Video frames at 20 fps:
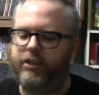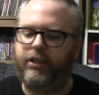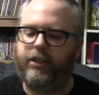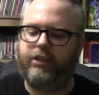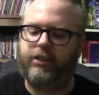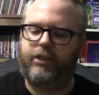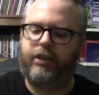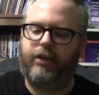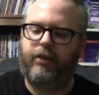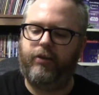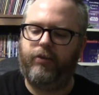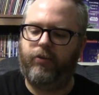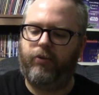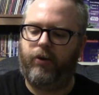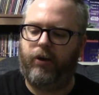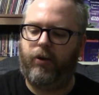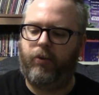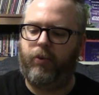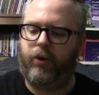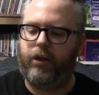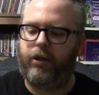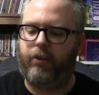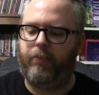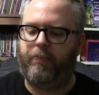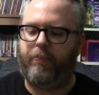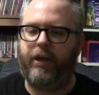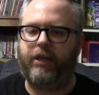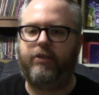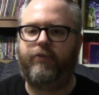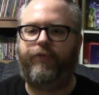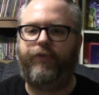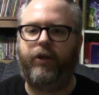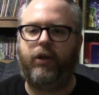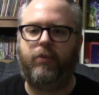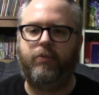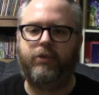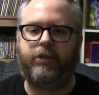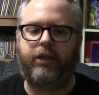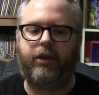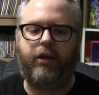sixty, uh, one of the best
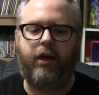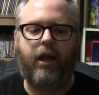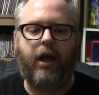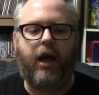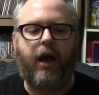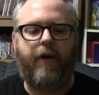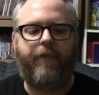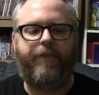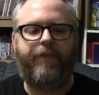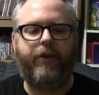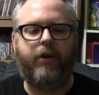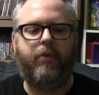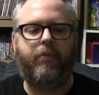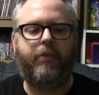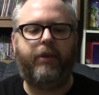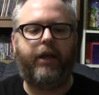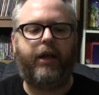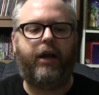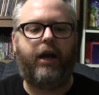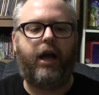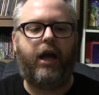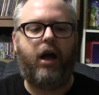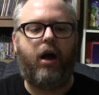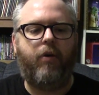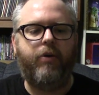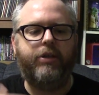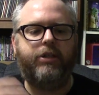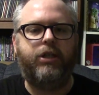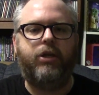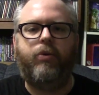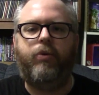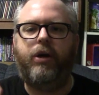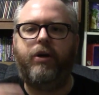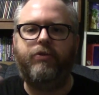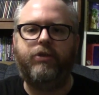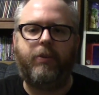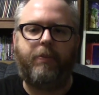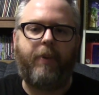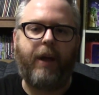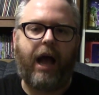films, and a film that I always knew what it
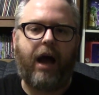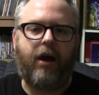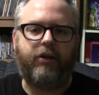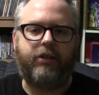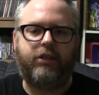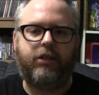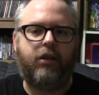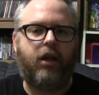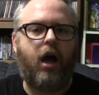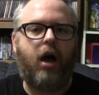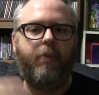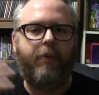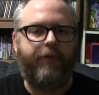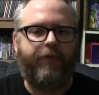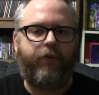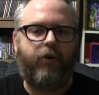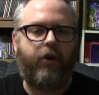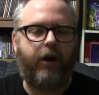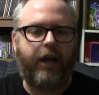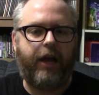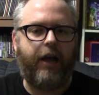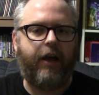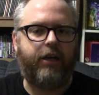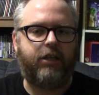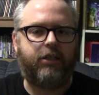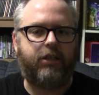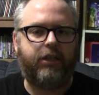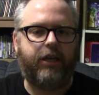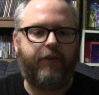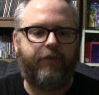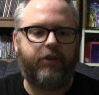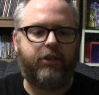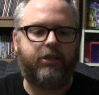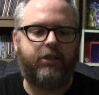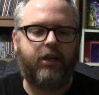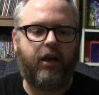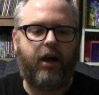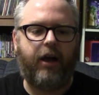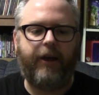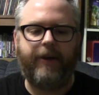was about, long before I actually ever
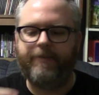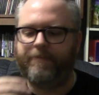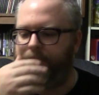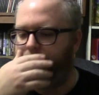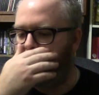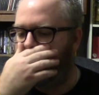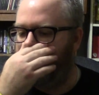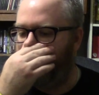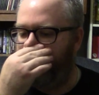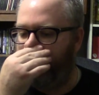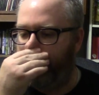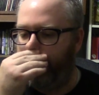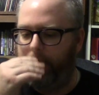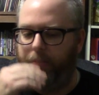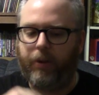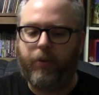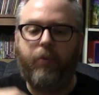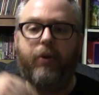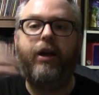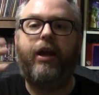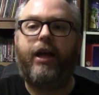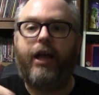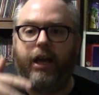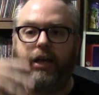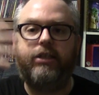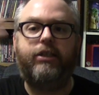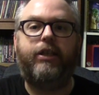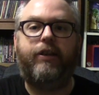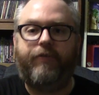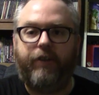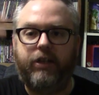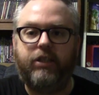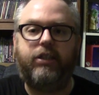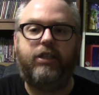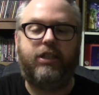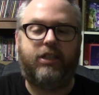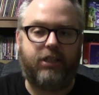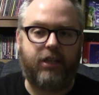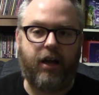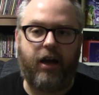saw it. But when I actually
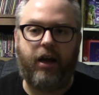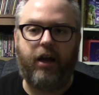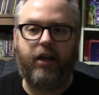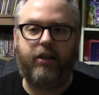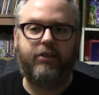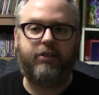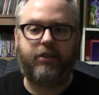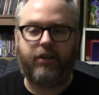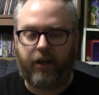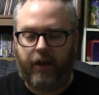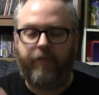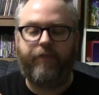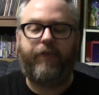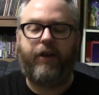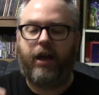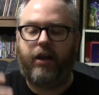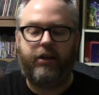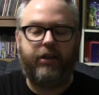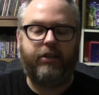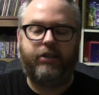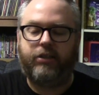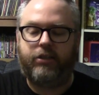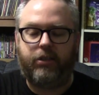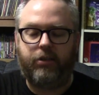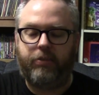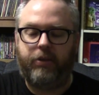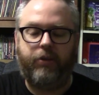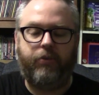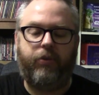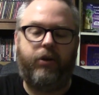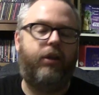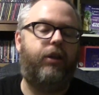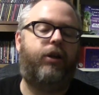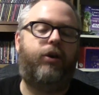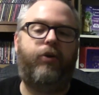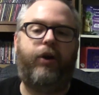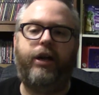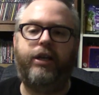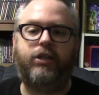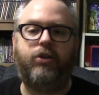eventually saw it, I found it to be one of the
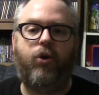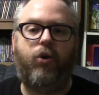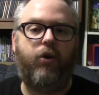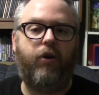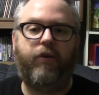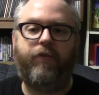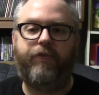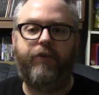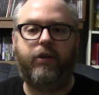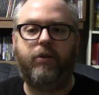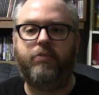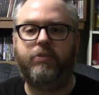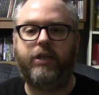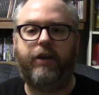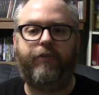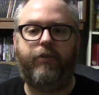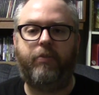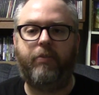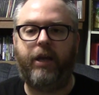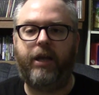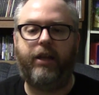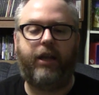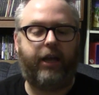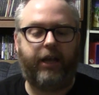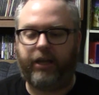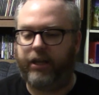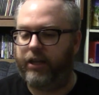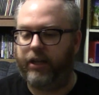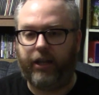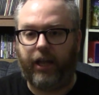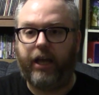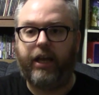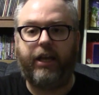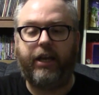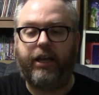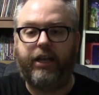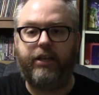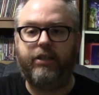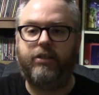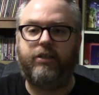greatest horror films ever made, like like
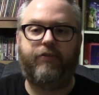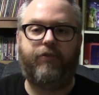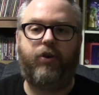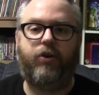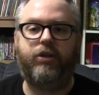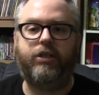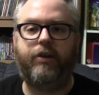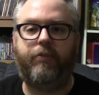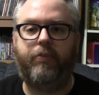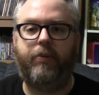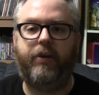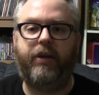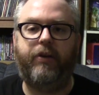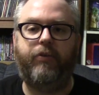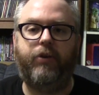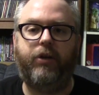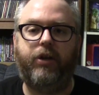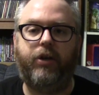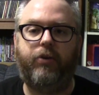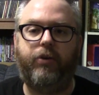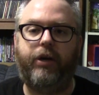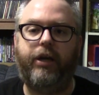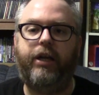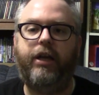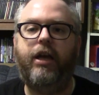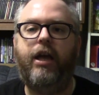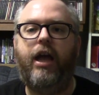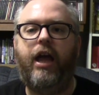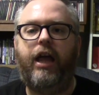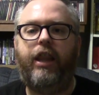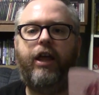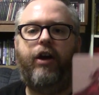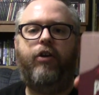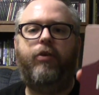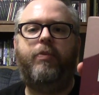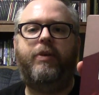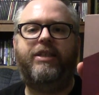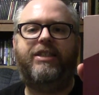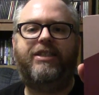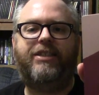it is. Of course, everybody would agree, and that
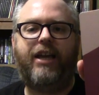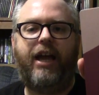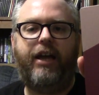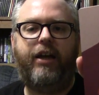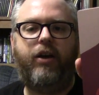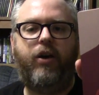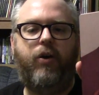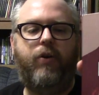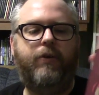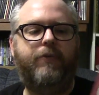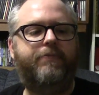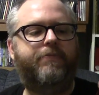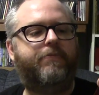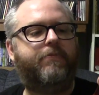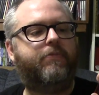would be Psycho.